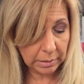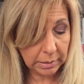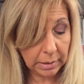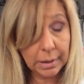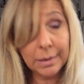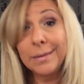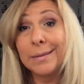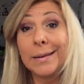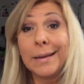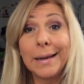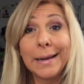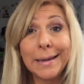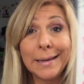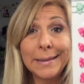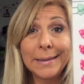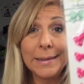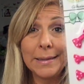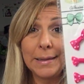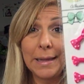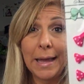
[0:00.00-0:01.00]
them. I
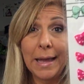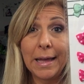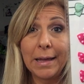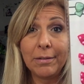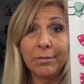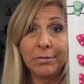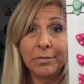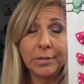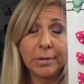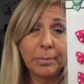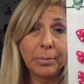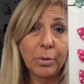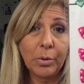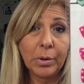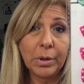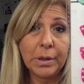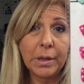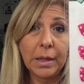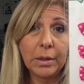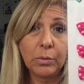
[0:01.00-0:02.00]
did have a
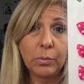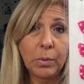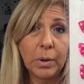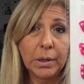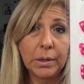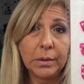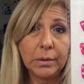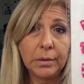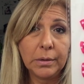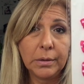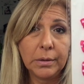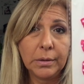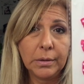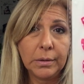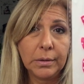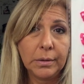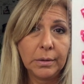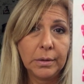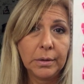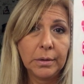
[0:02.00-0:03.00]
polka dot one.
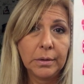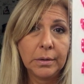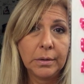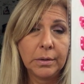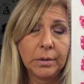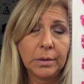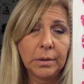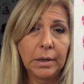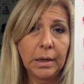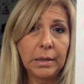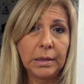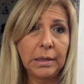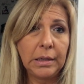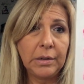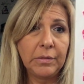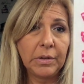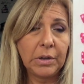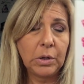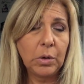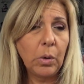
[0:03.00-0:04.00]
I
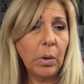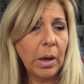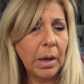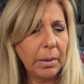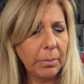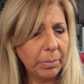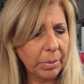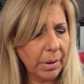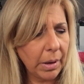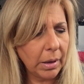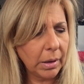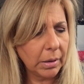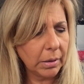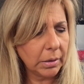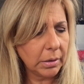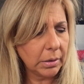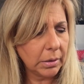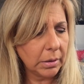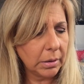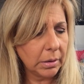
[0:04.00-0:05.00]
didn't even know
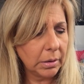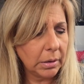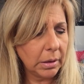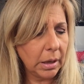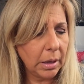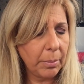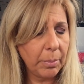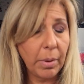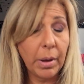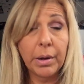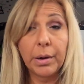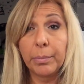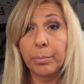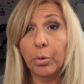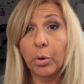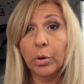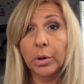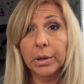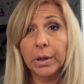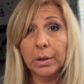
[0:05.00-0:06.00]
I bought a
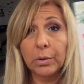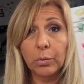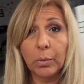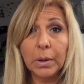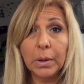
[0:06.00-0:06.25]
polka dot